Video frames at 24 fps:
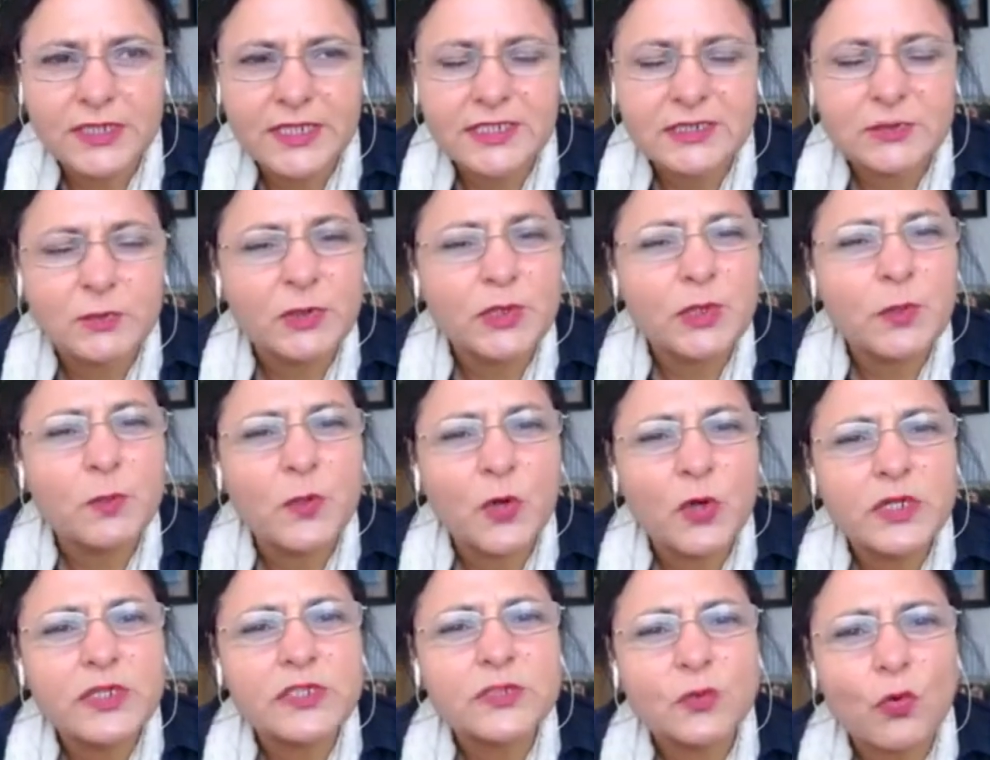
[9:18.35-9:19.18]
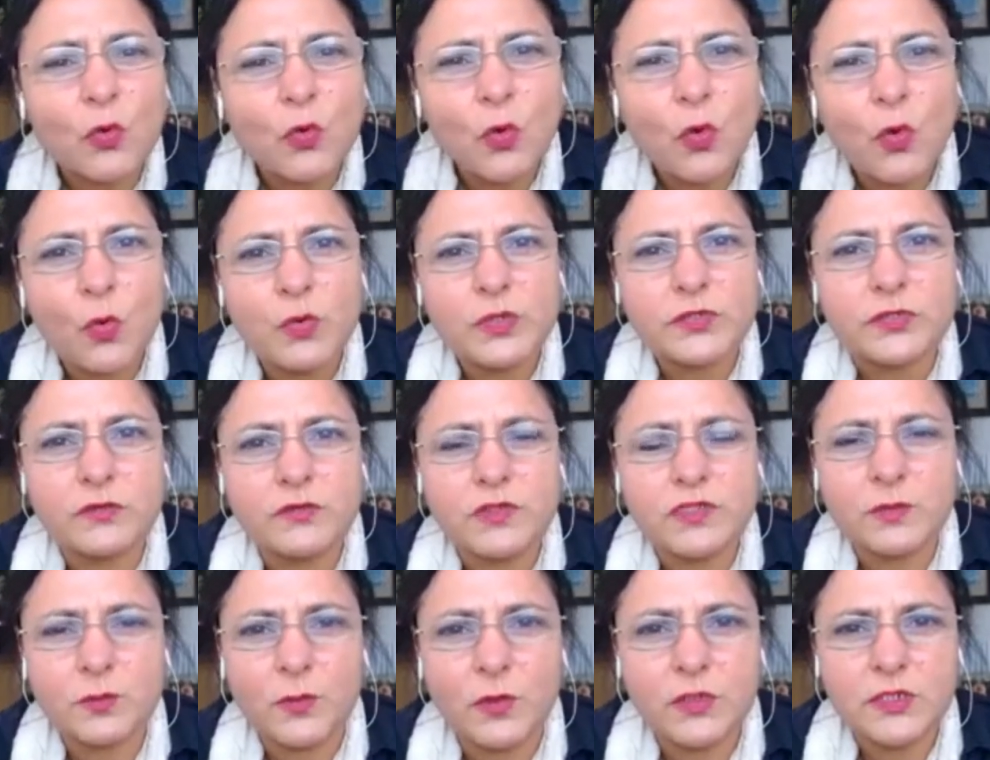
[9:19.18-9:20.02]
But the body's always
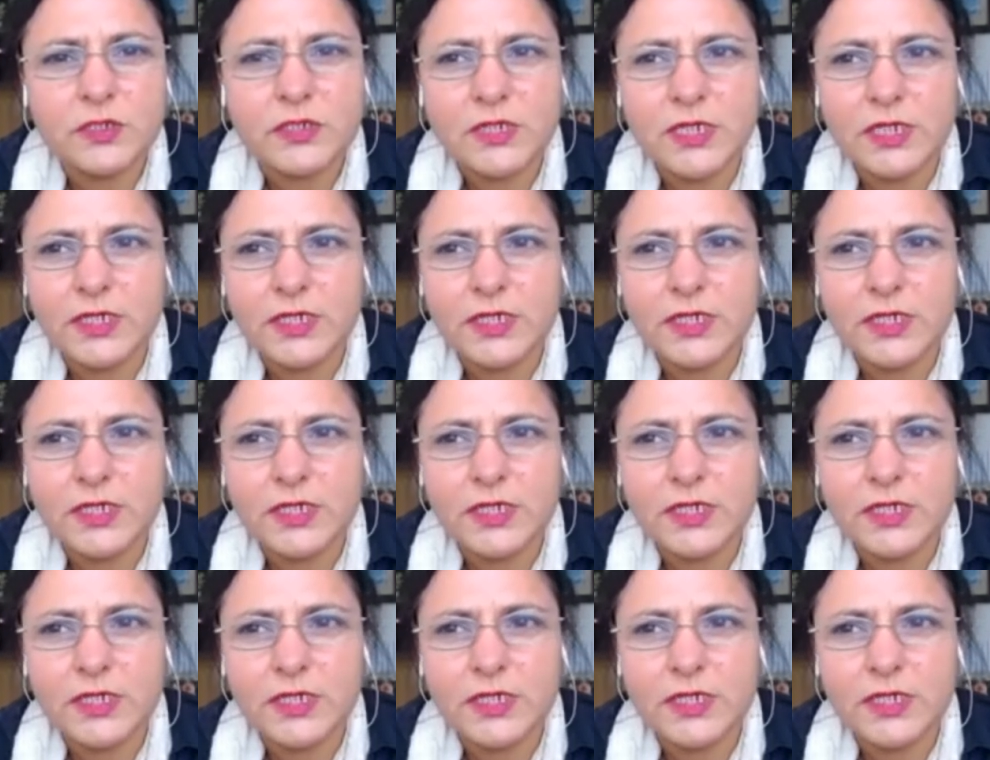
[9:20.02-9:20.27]
responding,